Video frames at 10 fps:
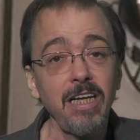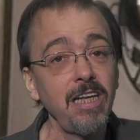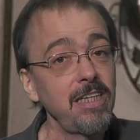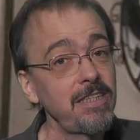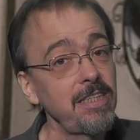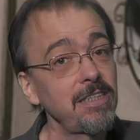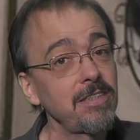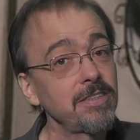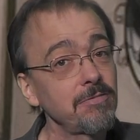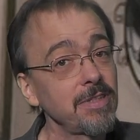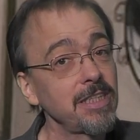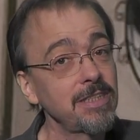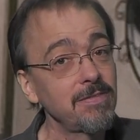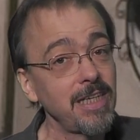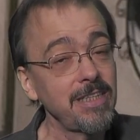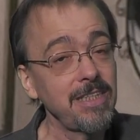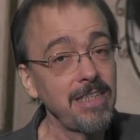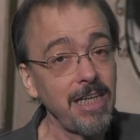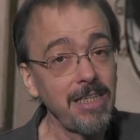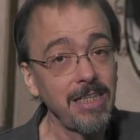until the release of
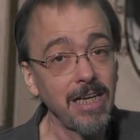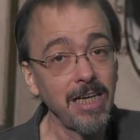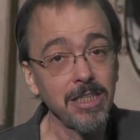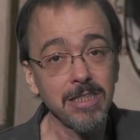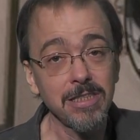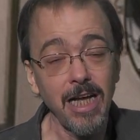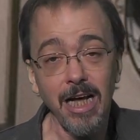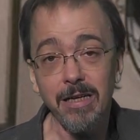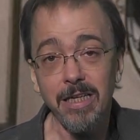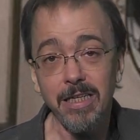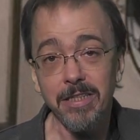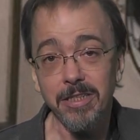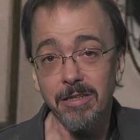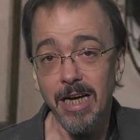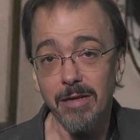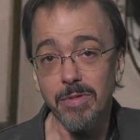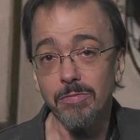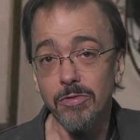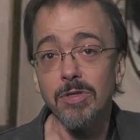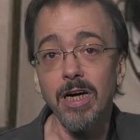1989's uh, their
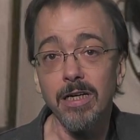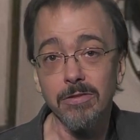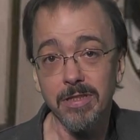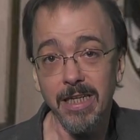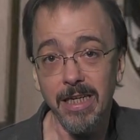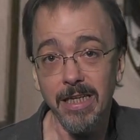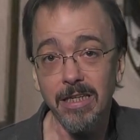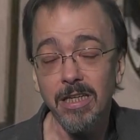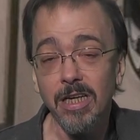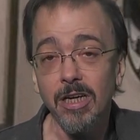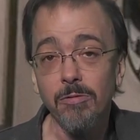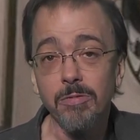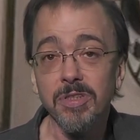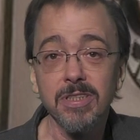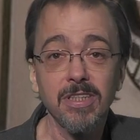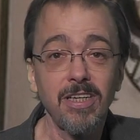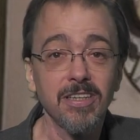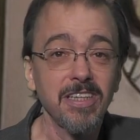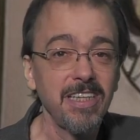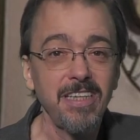album Root Hog or Die with the
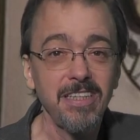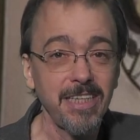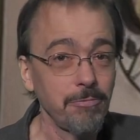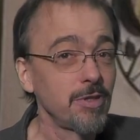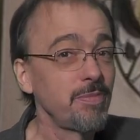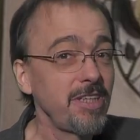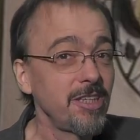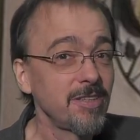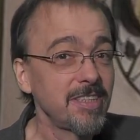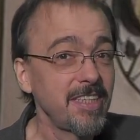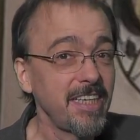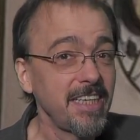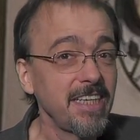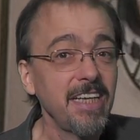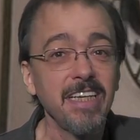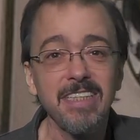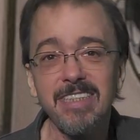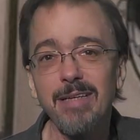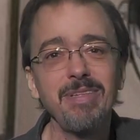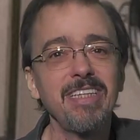song that we'll be hearing today
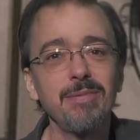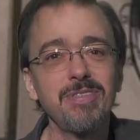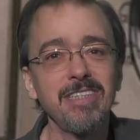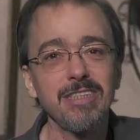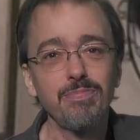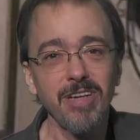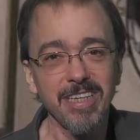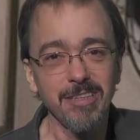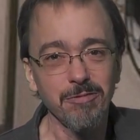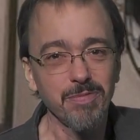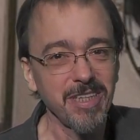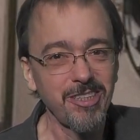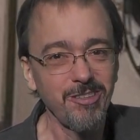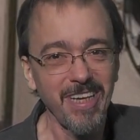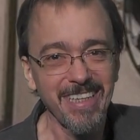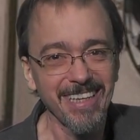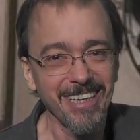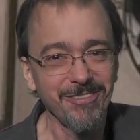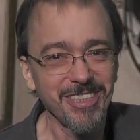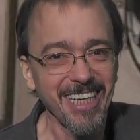Debbie Gibson is pregnant with my two headed
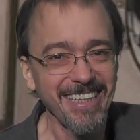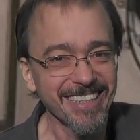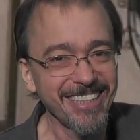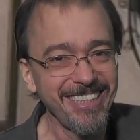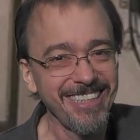love child.